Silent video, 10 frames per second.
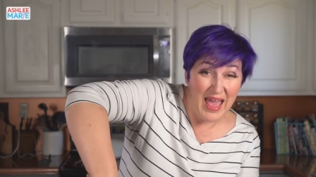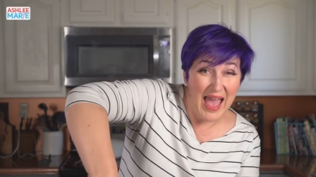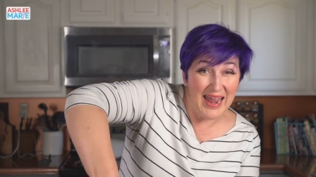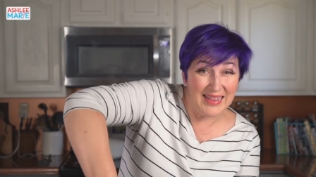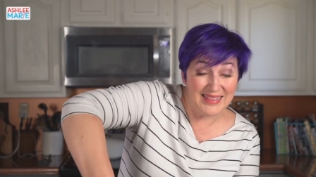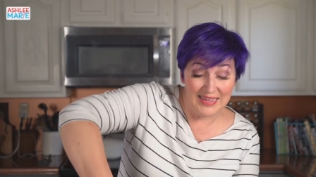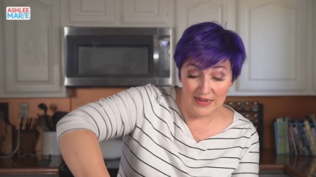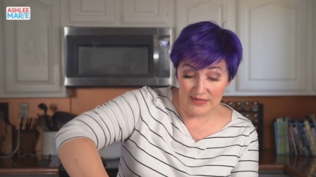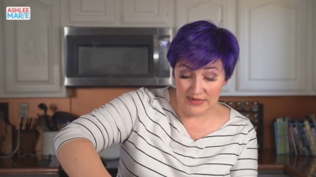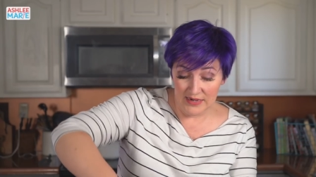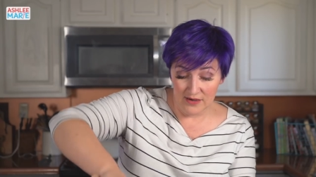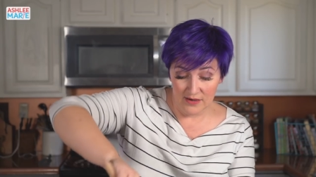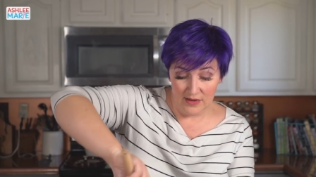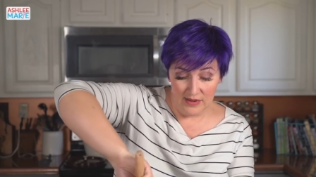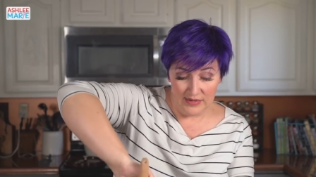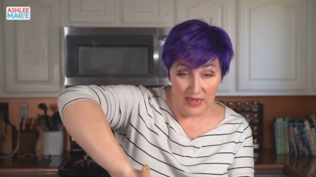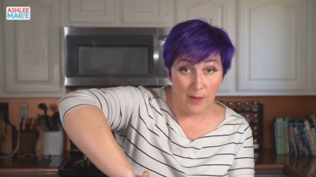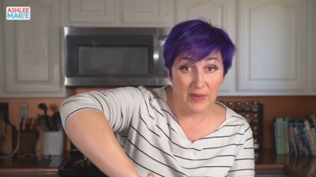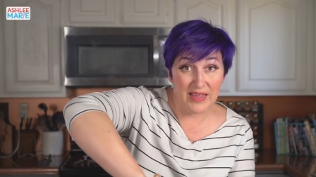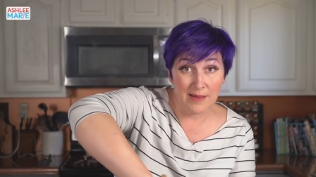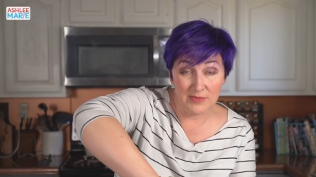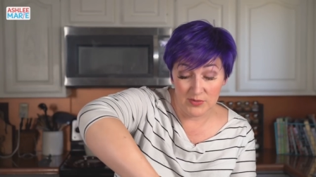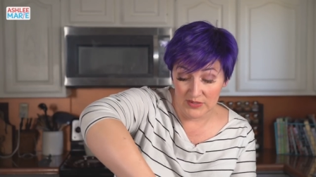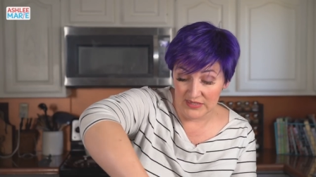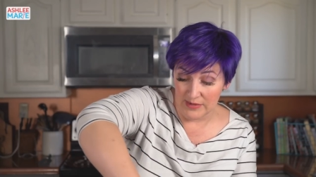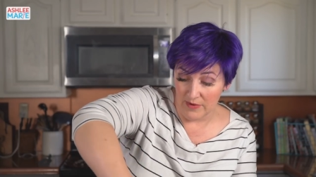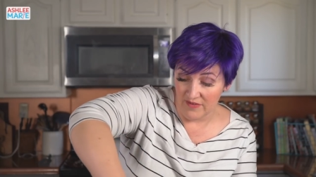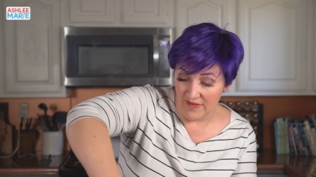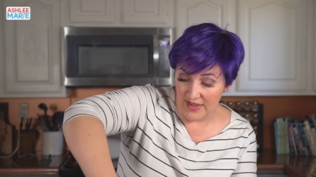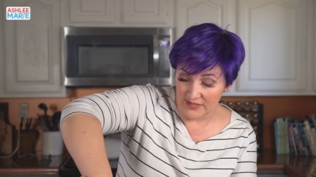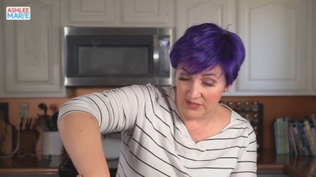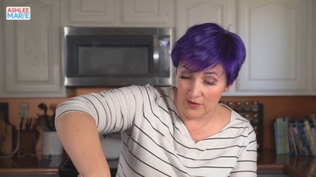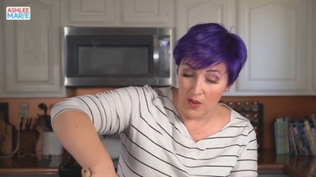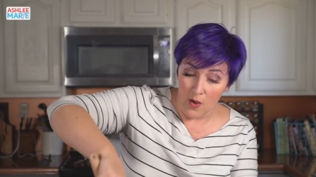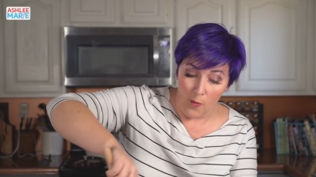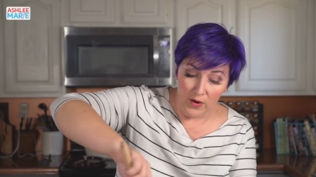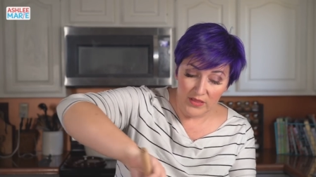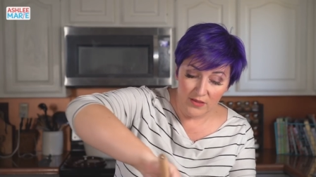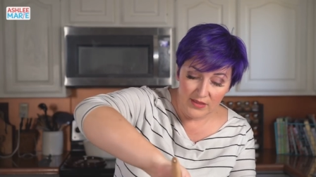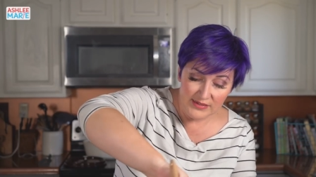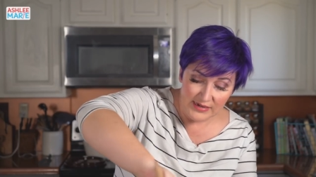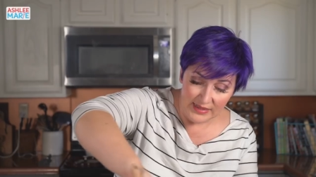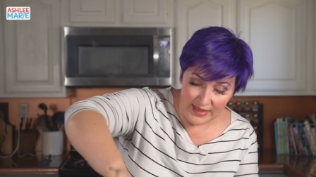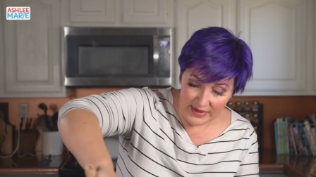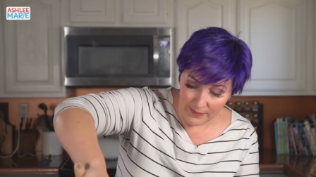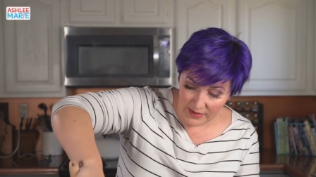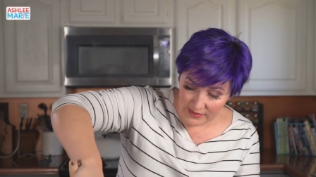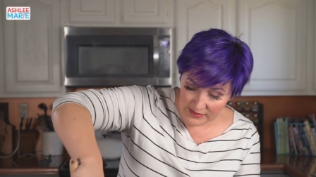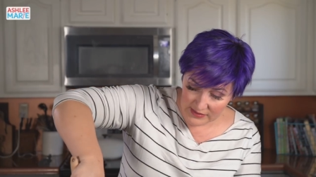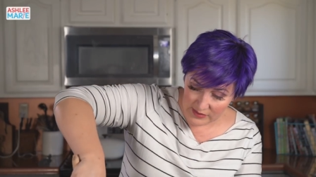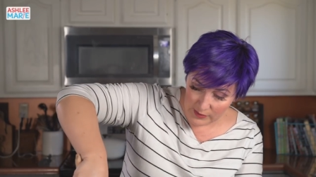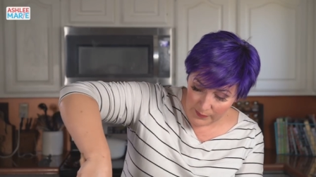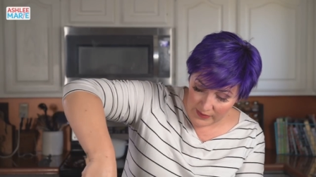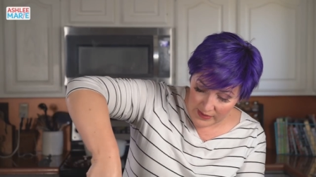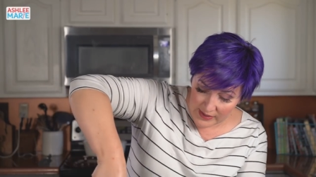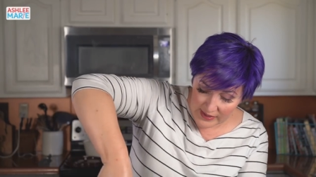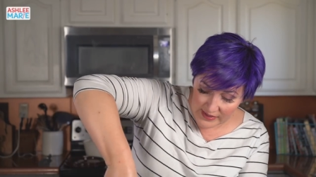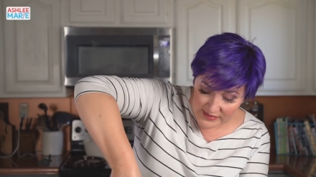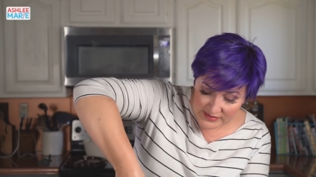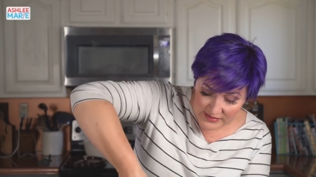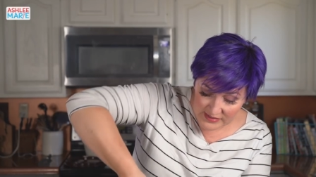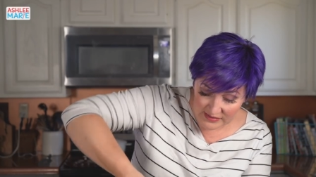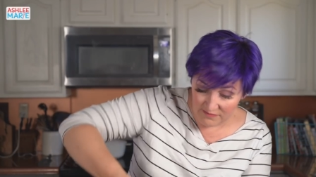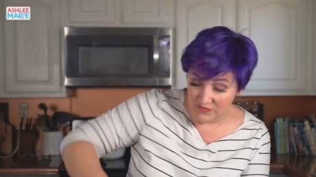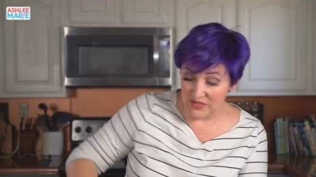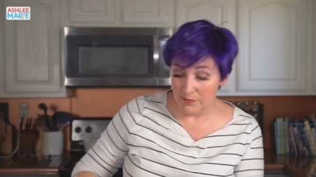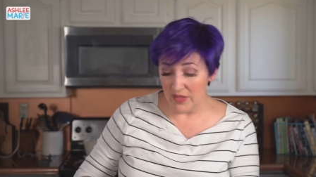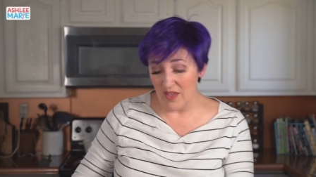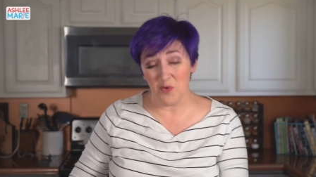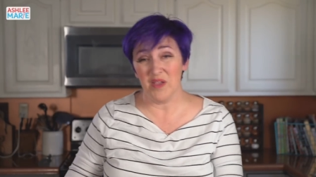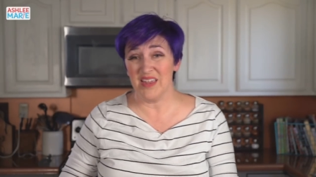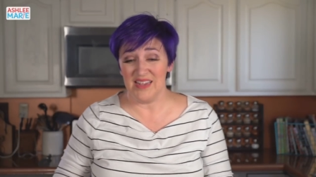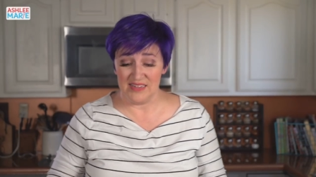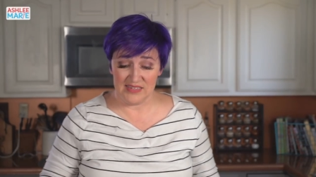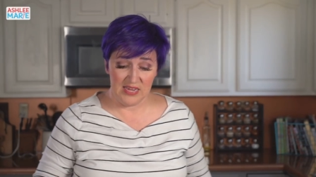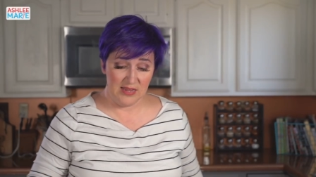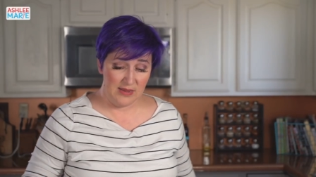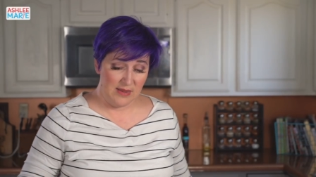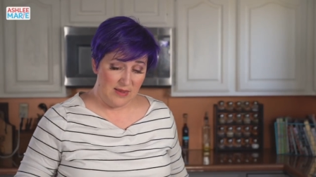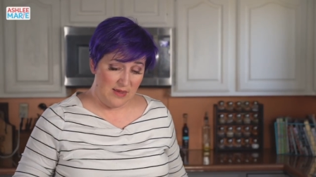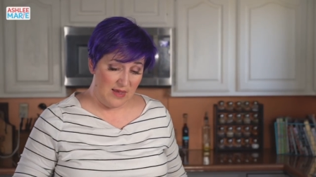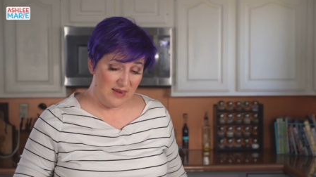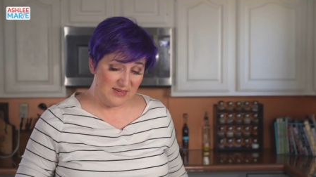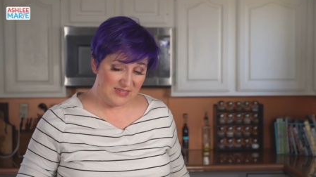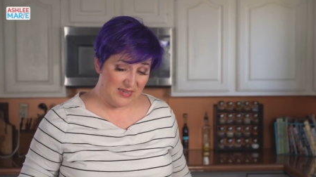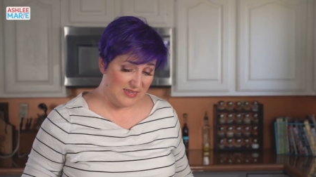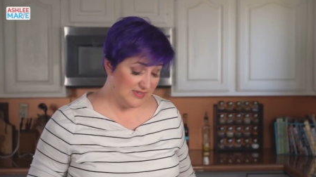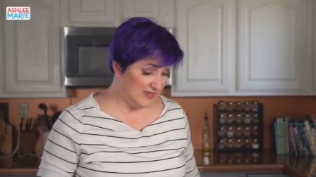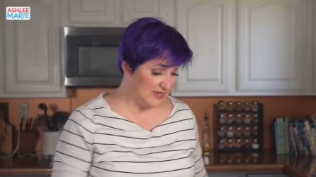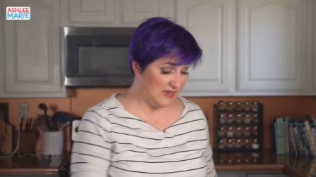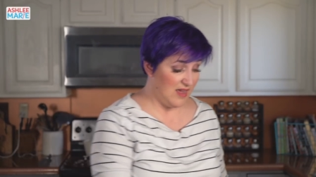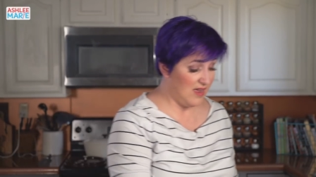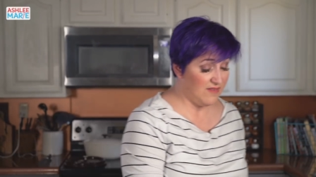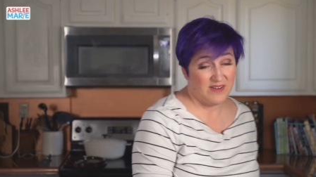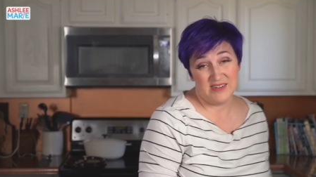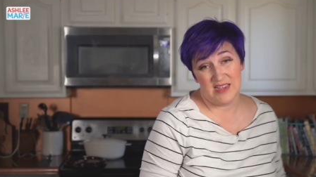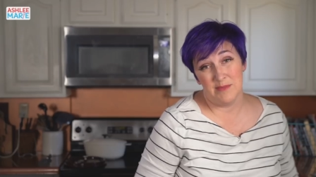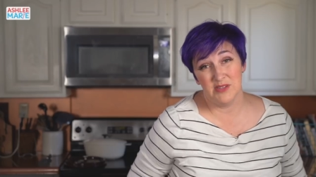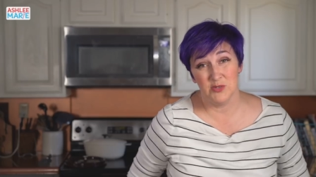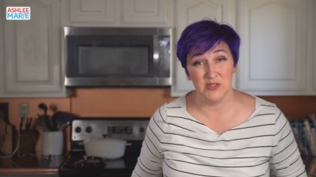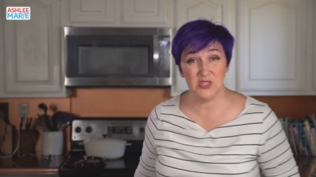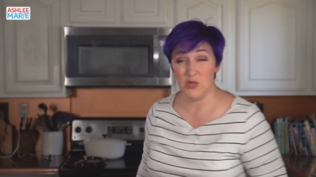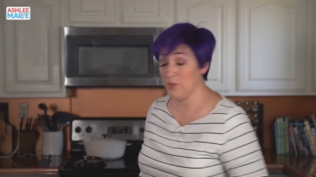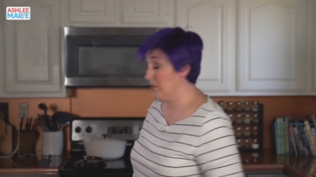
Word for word: add a lid onto here to help it come to a simmer faster. One of the other things that I like about this soup is just simply how quick it is. Honestly, it's just not a very time-consuming soup.